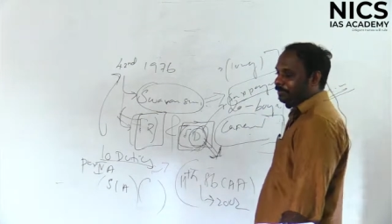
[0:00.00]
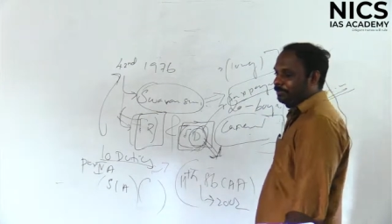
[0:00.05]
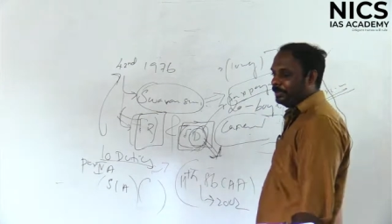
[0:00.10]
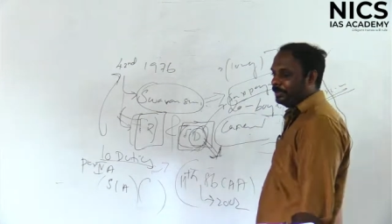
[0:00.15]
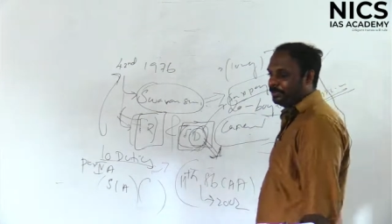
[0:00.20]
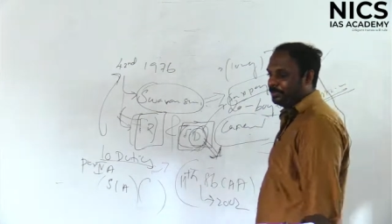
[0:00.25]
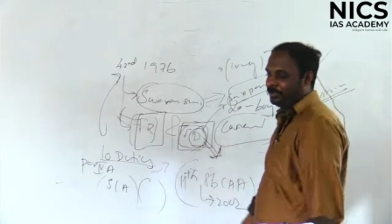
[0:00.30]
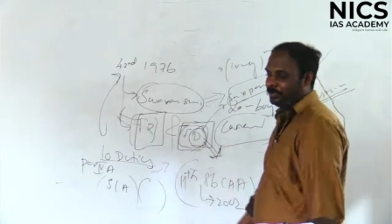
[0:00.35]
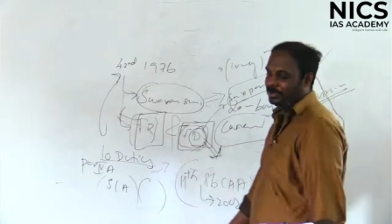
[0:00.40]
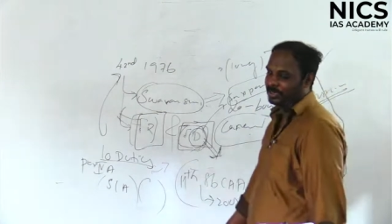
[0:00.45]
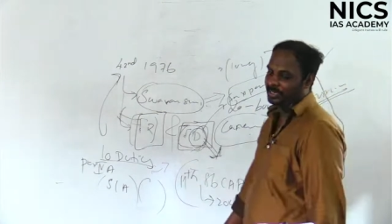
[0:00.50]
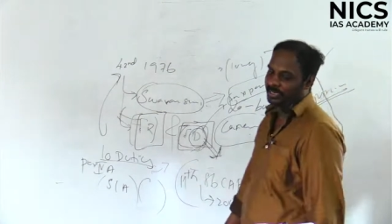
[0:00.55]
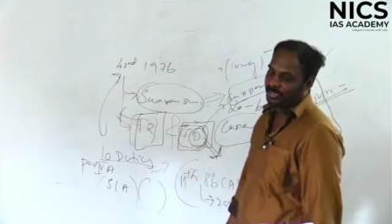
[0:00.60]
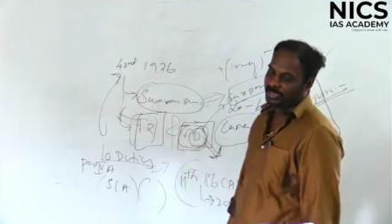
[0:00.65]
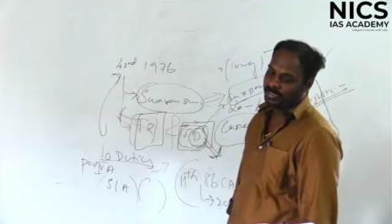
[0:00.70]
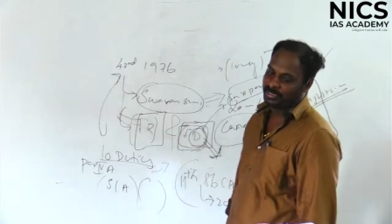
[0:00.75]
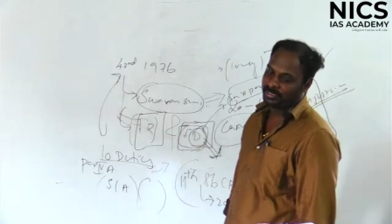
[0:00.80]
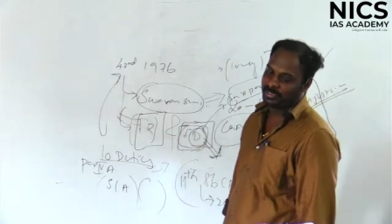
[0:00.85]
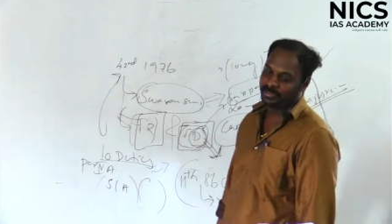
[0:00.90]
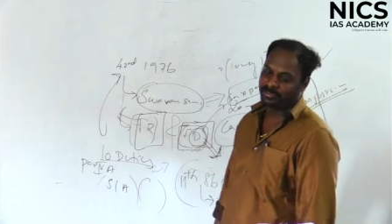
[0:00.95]
people will
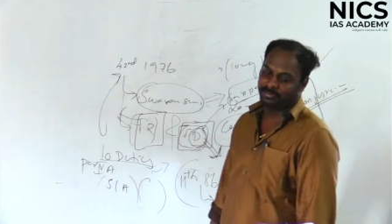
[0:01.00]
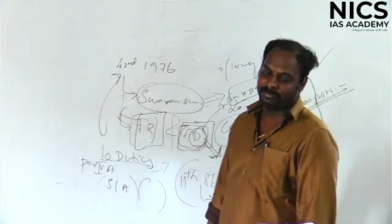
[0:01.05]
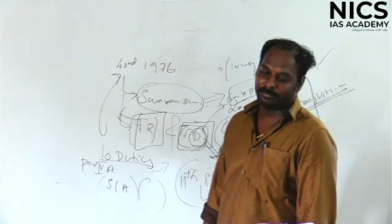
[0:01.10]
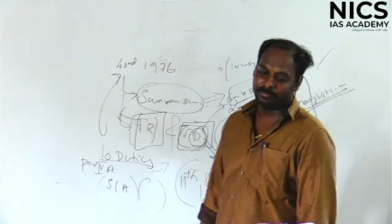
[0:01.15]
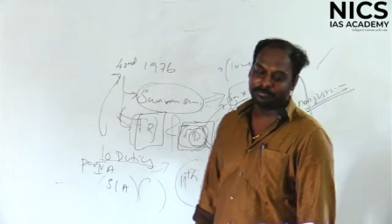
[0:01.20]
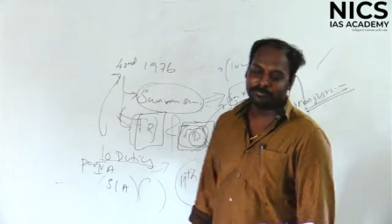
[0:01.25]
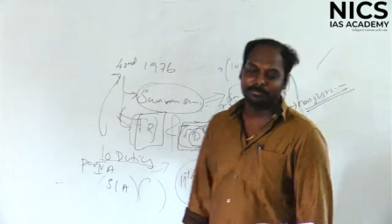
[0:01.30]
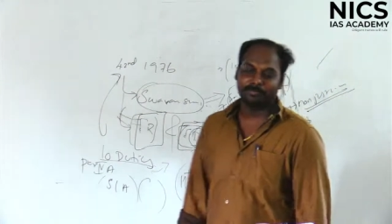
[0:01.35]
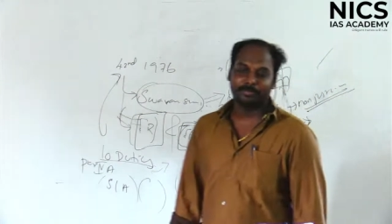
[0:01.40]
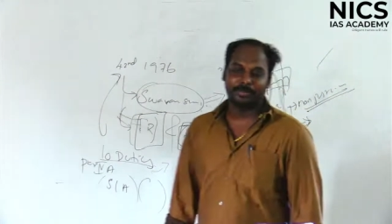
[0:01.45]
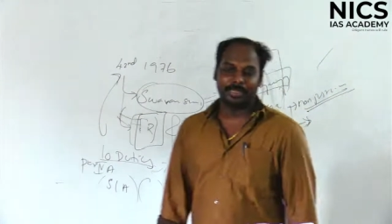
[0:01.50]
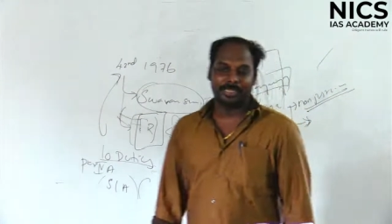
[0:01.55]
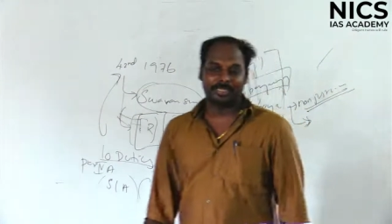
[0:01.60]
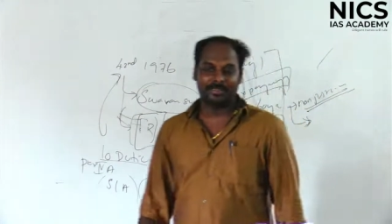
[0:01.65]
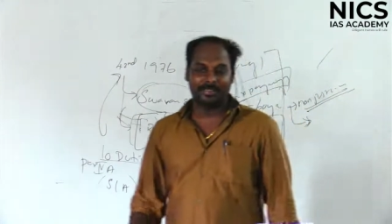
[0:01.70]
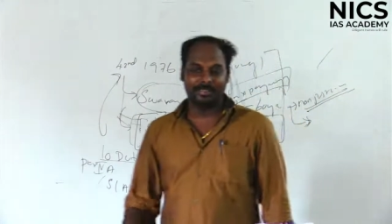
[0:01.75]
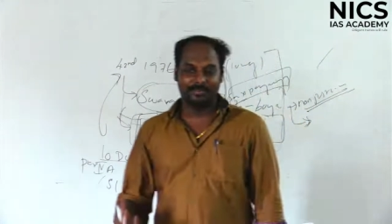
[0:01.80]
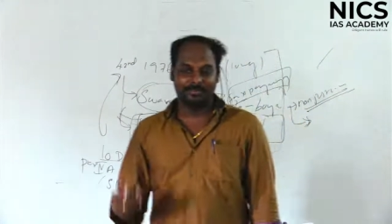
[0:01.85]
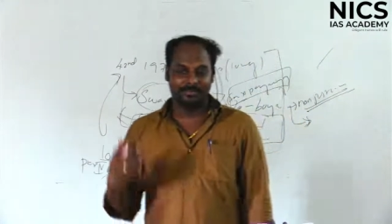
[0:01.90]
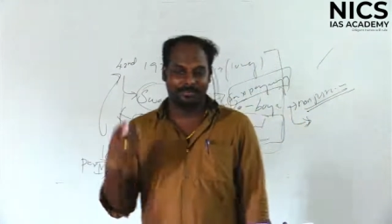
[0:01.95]
correctly pay
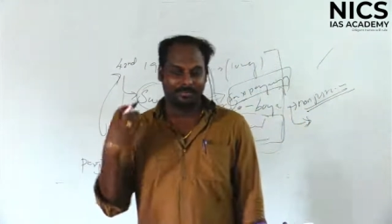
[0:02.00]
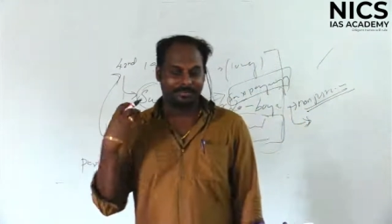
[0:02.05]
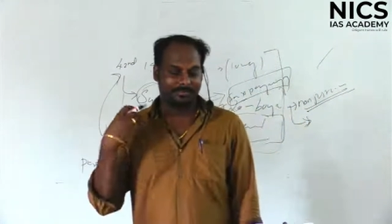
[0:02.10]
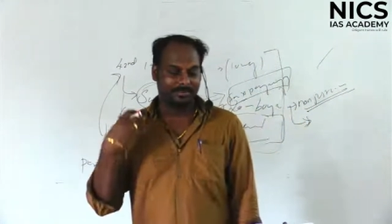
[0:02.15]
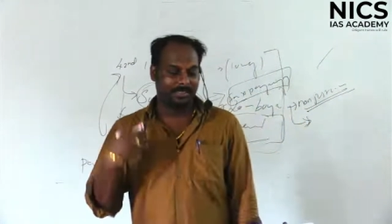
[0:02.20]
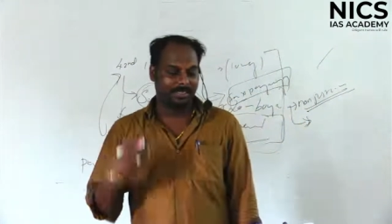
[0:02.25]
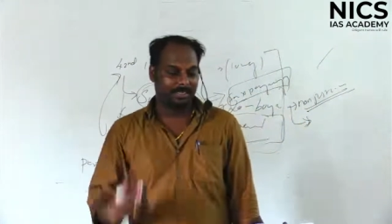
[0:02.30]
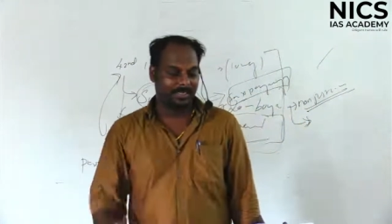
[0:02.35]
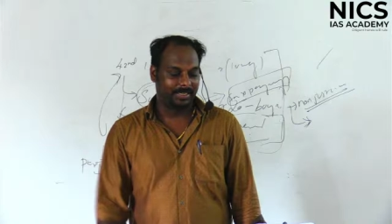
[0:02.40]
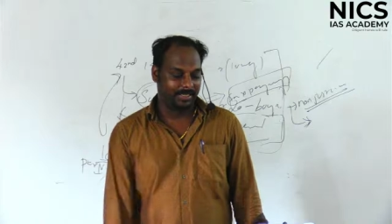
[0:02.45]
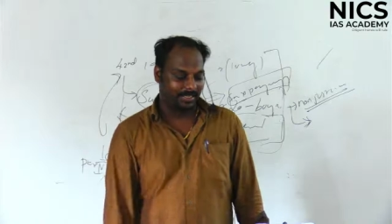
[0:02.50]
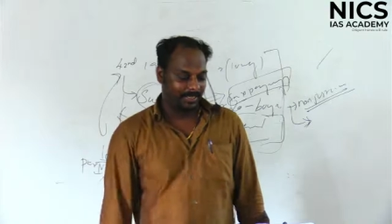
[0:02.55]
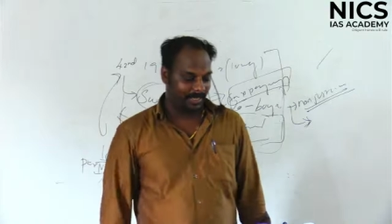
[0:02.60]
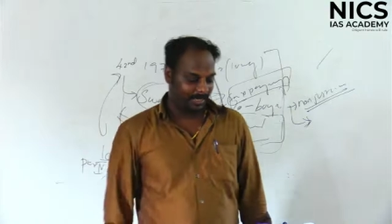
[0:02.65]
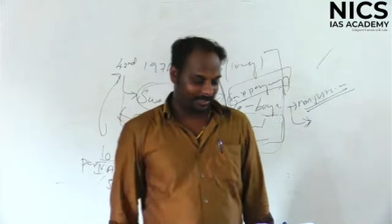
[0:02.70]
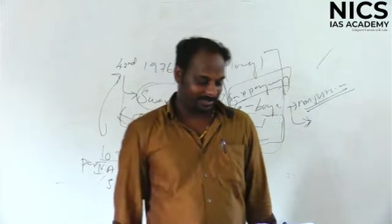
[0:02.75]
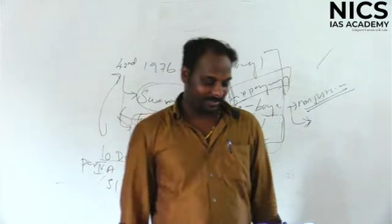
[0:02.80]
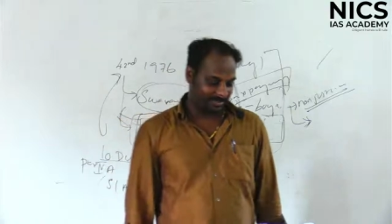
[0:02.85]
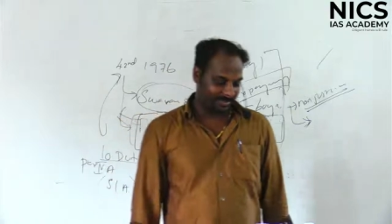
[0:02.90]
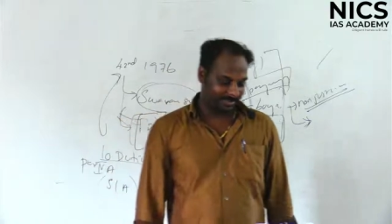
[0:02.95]
the
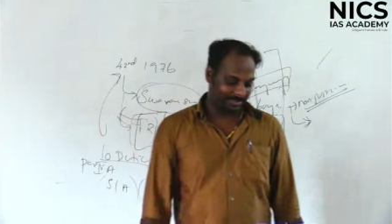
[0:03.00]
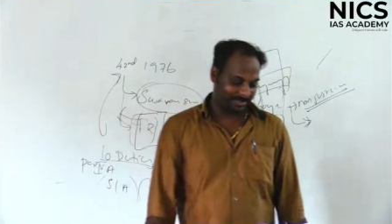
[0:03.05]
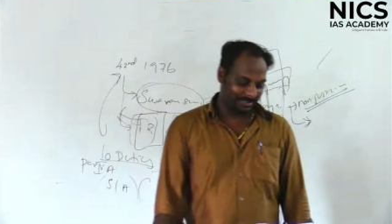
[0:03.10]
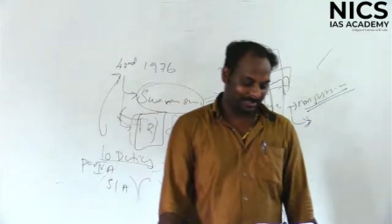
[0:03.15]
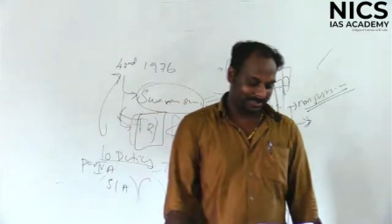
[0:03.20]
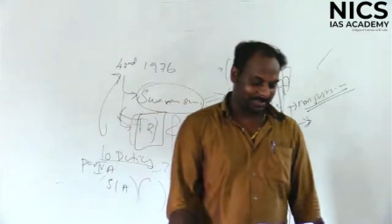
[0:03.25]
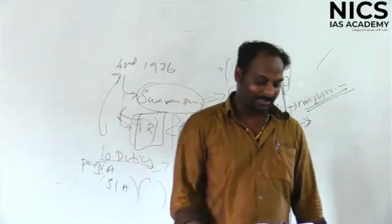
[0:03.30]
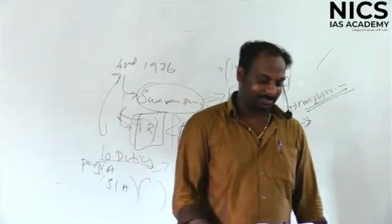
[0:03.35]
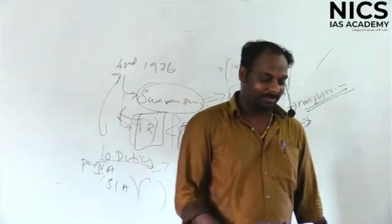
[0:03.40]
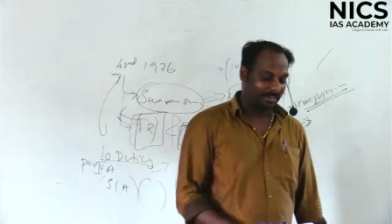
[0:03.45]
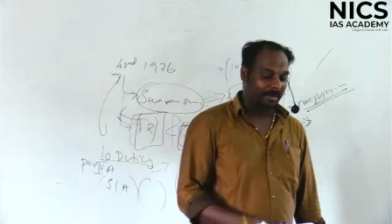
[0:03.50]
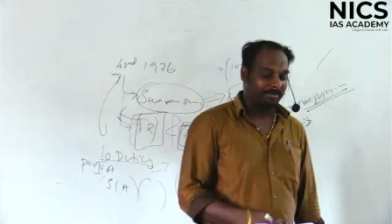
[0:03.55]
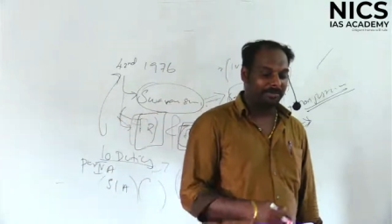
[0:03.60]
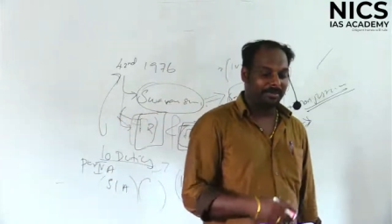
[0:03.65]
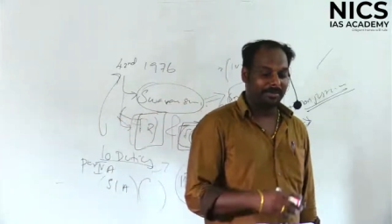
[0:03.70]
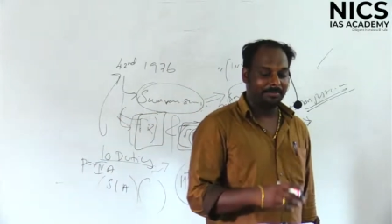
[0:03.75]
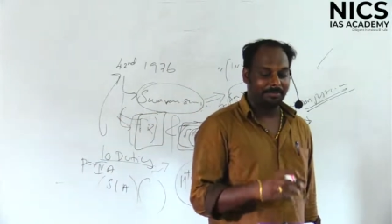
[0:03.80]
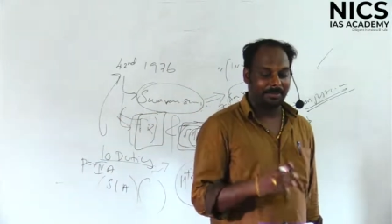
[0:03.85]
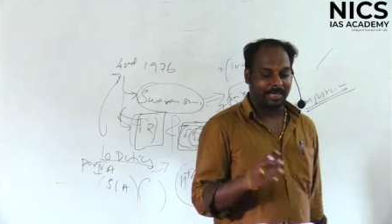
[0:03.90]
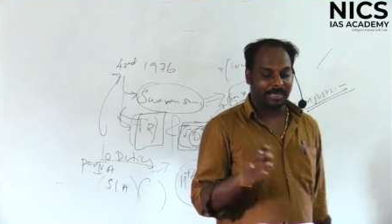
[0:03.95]
taxes.
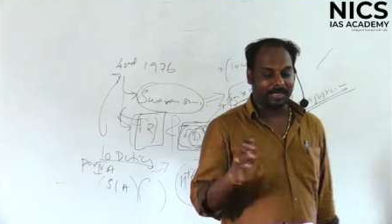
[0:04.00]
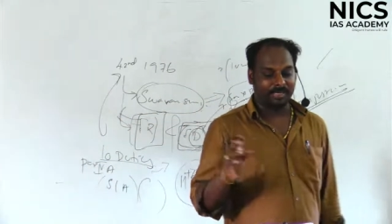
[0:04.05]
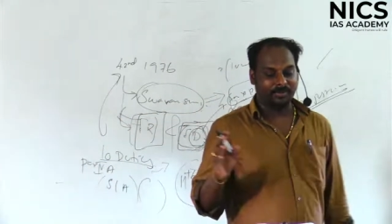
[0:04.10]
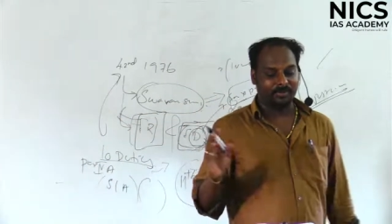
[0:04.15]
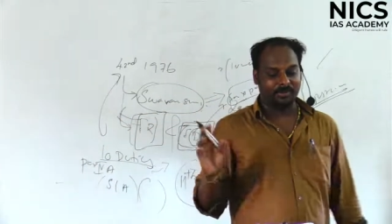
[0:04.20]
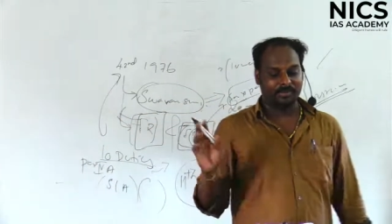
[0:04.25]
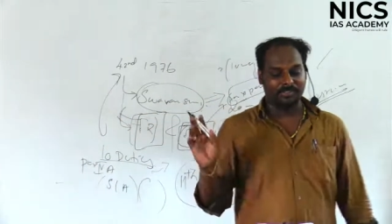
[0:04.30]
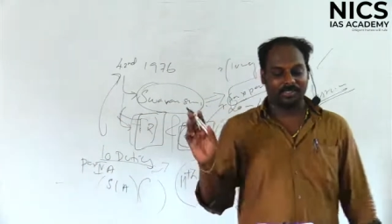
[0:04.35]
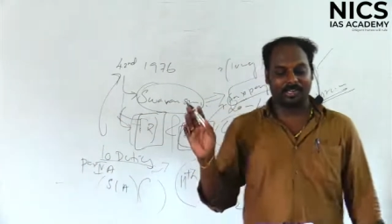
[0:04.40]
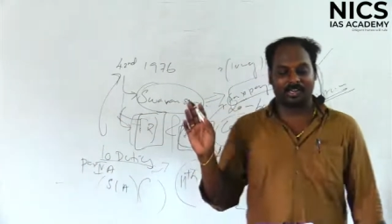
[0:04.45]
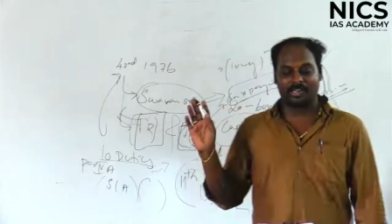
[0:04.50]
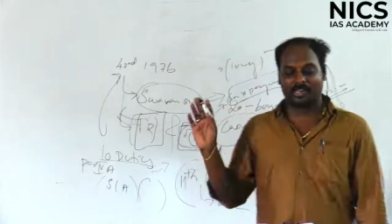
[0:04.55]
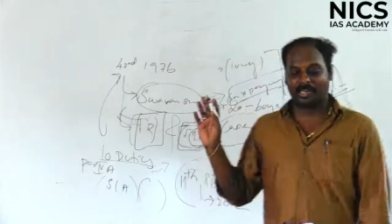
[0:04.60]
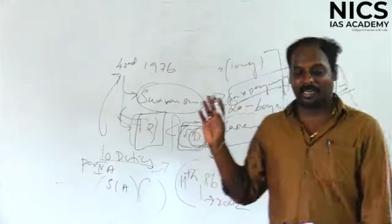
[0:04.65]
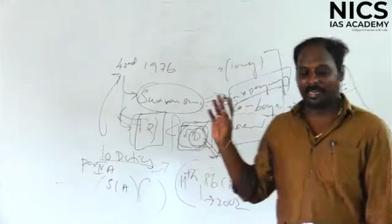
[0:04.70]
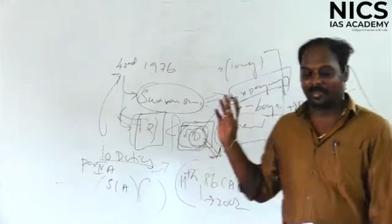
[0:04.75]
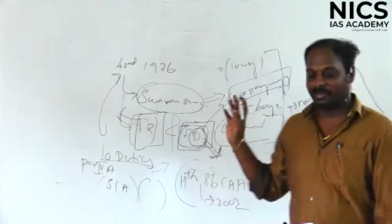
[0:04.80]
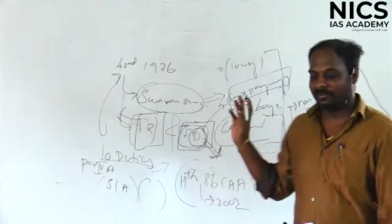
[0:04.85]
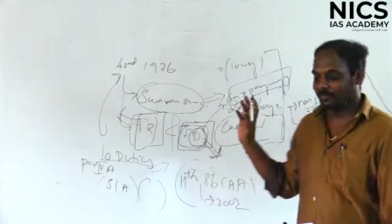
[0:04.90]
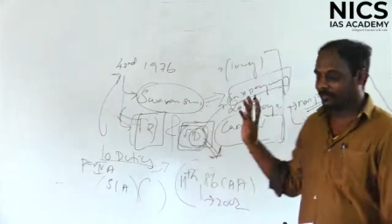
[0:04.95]
Family planning was not
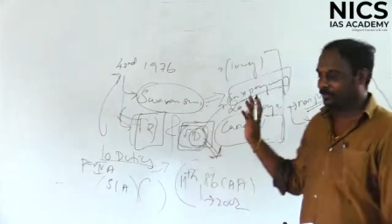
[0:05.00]
added,